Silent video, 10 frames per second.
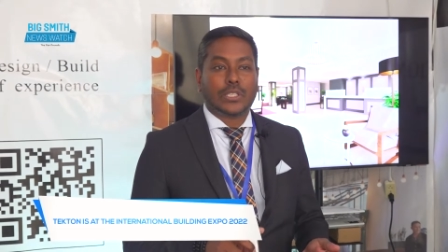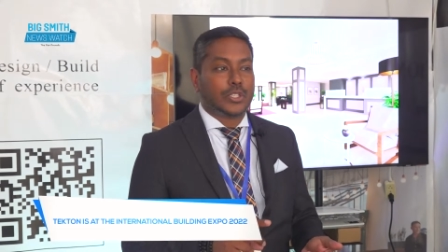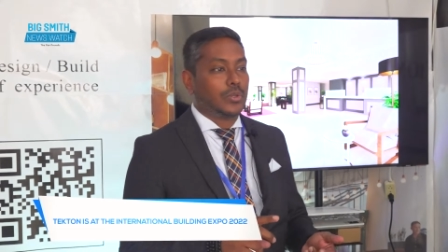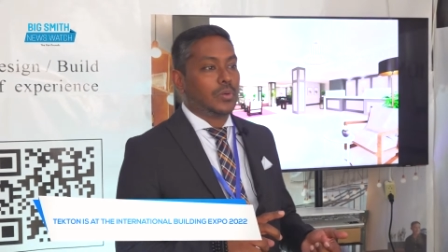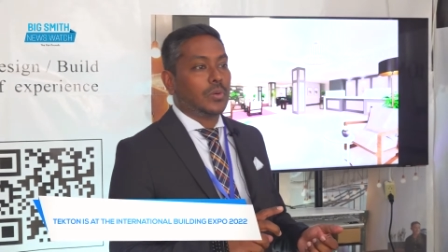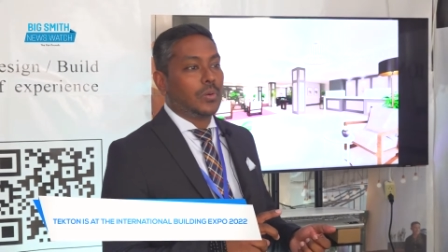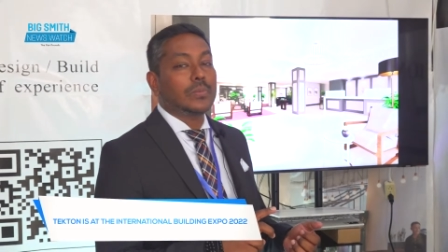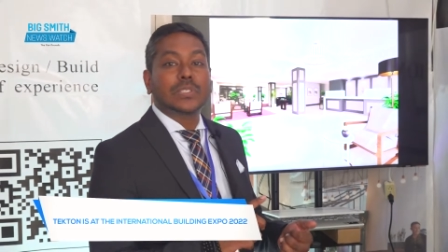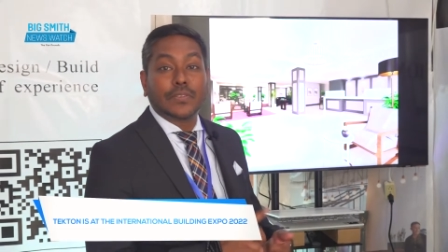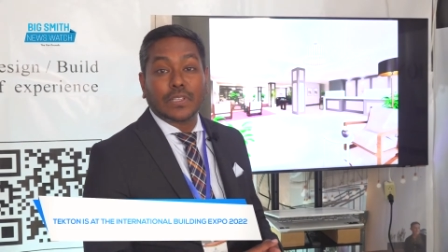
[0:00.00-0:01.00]
we do
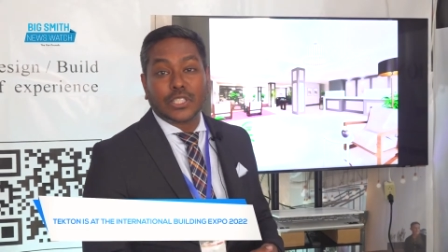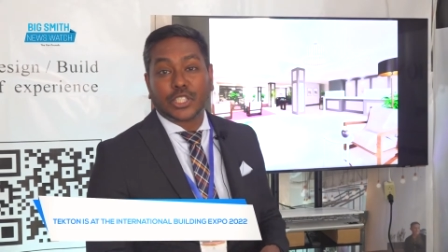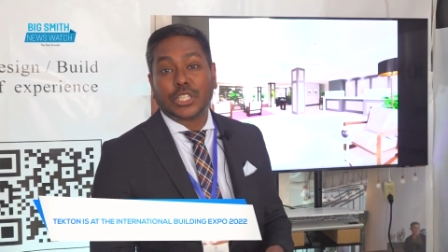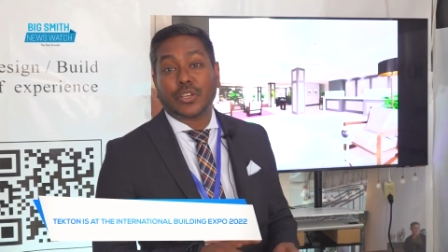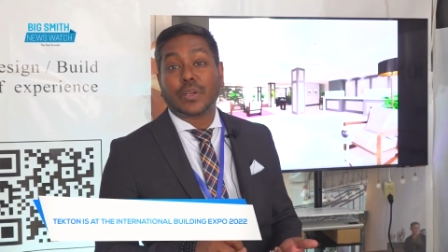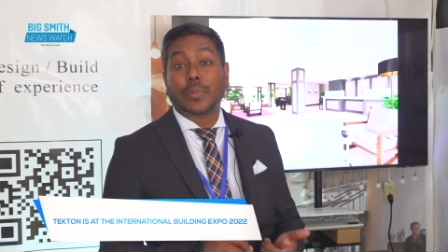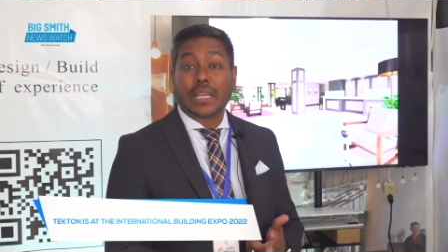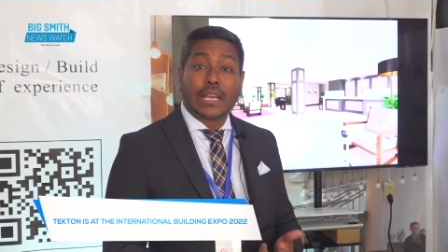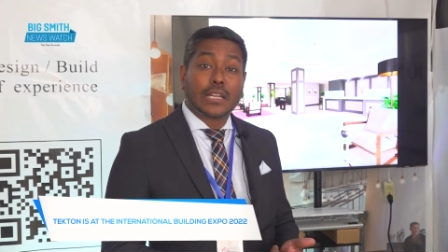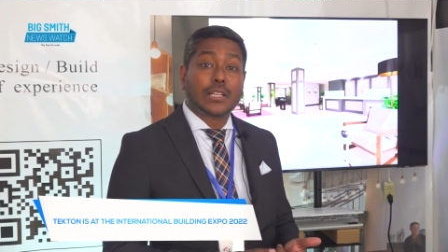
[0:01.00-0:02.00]
civil engineering,
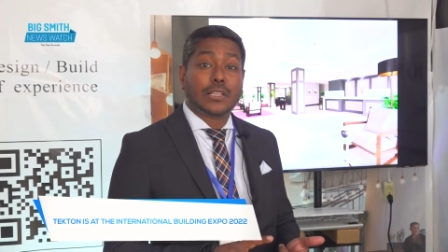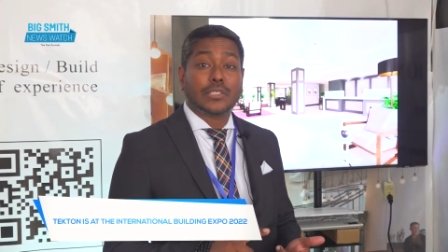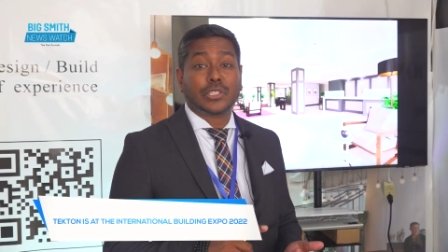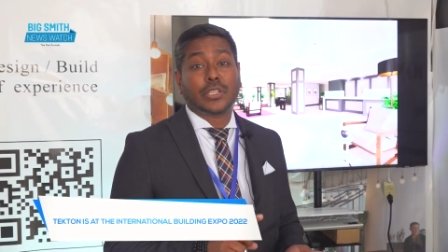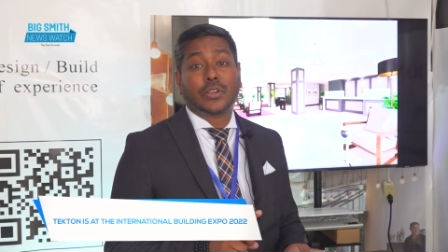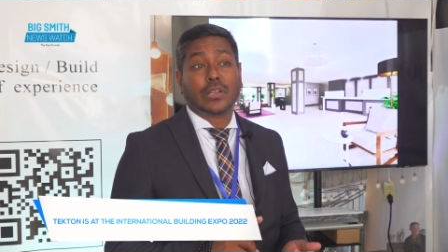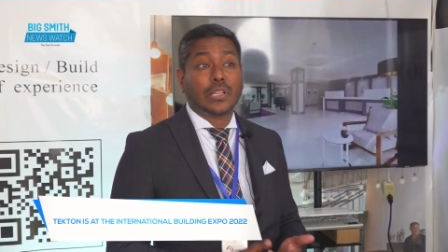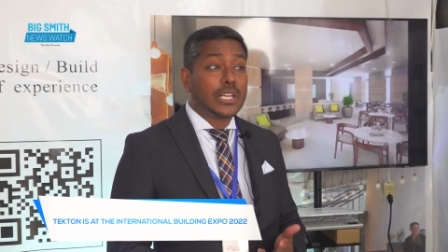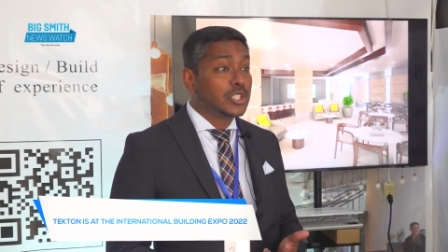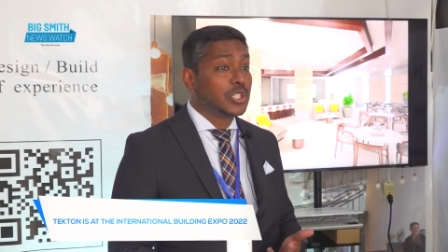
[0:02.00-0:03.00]
mechanical engineering,
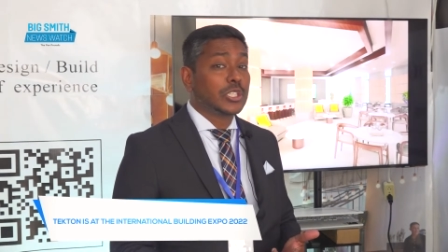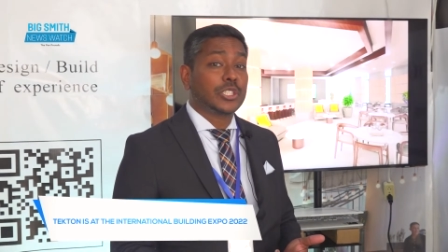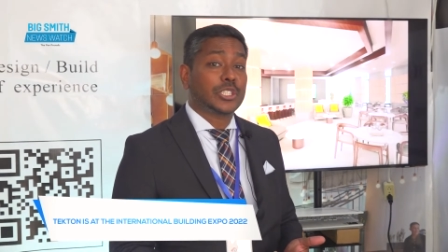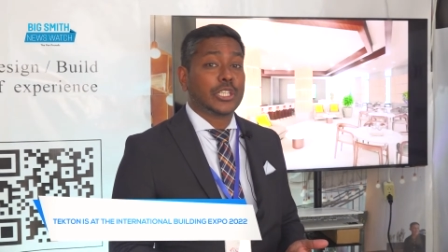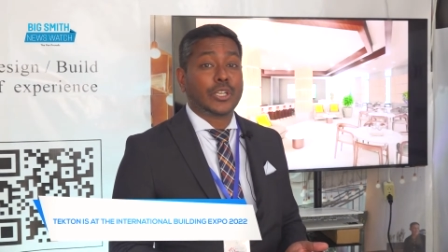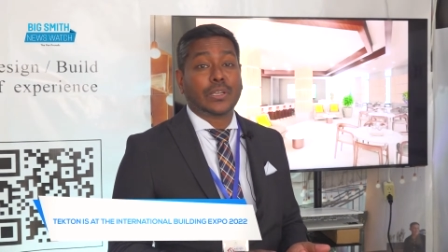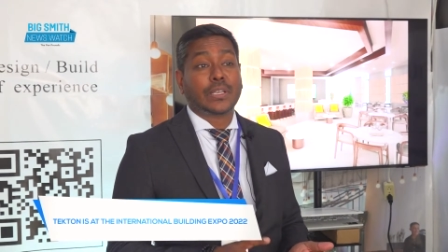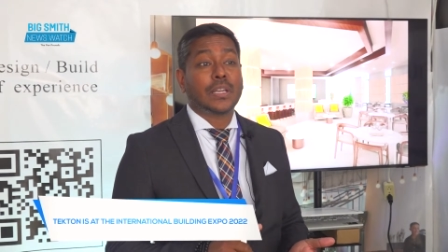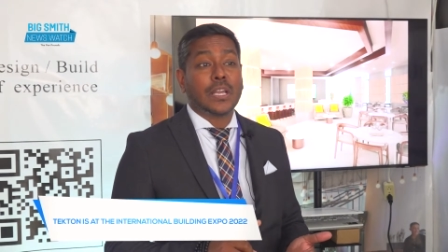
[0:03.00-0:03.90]
electrical engineering,